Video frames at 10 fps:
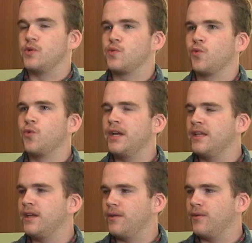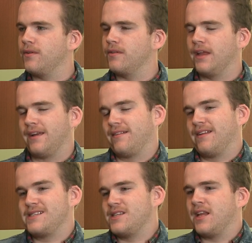it's really, like,
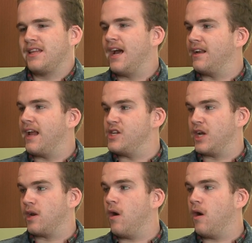it's not that engaging at